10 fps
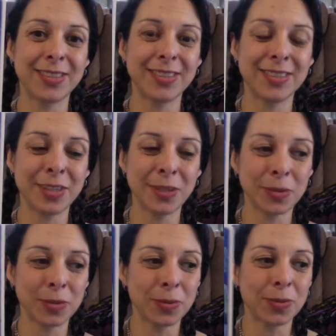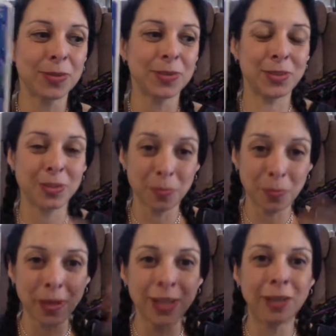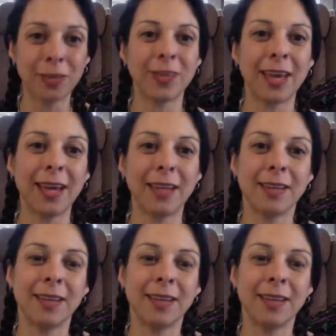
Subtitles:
to bring you that